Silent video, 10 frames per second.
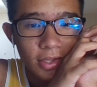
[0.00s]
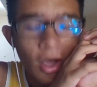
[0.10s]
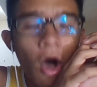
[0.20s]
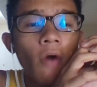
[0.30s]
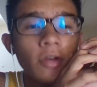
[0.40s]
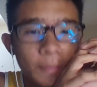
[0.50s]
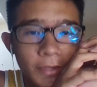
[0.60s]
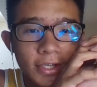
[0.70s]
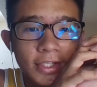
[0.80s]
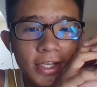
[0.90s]
Oh, it's
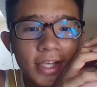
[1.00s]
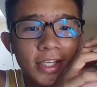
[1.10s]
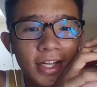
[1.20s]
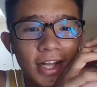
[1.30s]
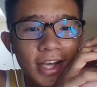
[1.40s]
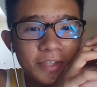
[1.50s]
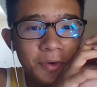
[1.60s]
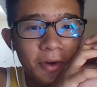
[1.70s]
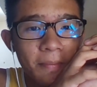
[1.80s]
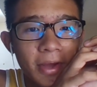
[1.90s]
because D&T classes were
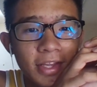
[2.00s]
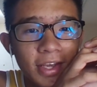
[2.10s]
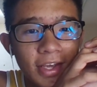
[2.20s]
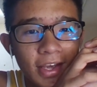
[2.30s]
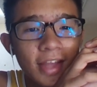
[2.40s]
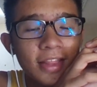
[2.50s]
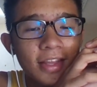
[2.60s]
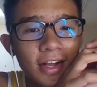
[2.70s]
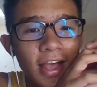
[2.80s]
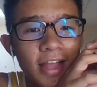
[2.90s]
on Monday, and
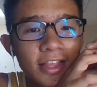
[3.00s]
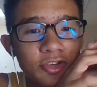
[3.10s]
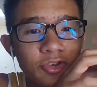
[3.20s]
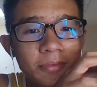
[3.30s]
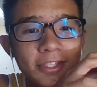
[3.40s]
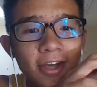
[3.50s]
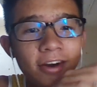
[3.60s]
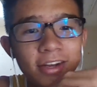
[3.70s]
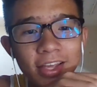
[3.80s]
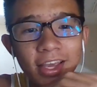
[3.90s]
the dream
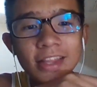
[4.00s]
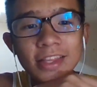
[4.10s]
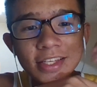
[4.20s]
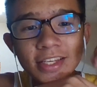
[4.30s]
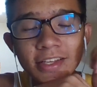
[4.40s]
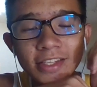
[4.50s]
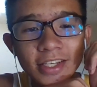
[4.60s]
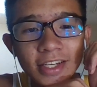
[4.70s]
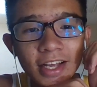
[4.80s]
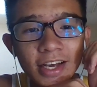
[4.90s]
started in the D&T
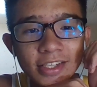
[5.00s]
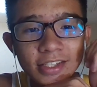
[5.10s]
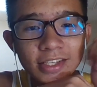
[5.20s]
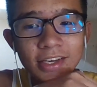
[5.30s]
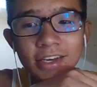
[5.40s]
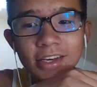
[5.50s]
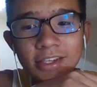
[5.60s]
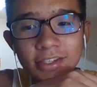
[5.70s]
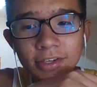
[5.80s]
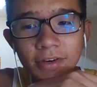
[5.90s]
class.
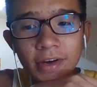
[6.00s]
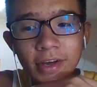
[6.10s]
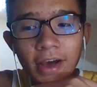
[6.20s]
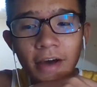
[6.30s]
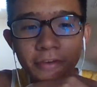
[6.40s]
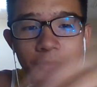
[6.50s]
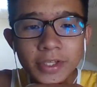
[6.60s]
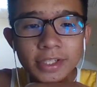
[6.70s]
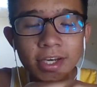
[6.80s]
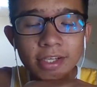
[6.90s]
So after
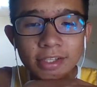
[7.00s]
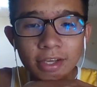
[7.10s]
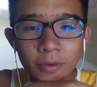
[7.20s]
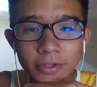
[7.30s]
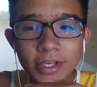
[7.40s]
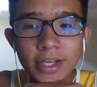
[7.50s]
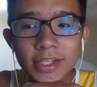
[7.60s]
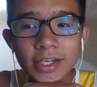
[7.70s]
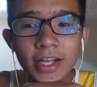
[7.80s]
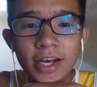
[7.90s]
recess, it was D&T
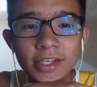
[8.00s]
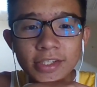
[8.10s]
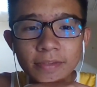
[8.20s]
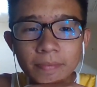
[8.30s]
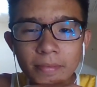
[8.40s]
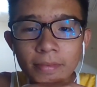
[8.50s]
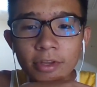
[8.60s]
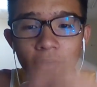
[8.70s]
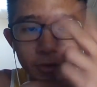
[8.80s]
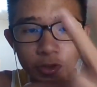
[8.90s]
class
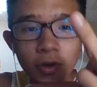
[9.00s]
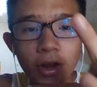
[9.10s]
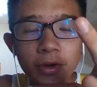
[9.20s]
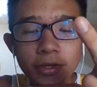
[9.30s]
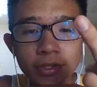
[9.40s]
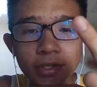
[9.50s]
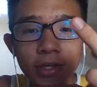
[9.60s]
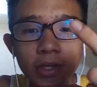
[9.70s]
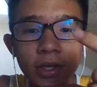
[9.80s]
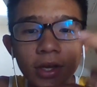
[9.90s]
for 2 hours.
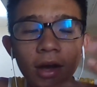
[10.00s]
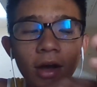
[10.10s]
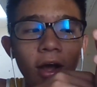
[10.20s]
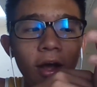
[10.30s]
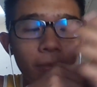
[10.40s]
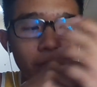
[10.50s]
Um,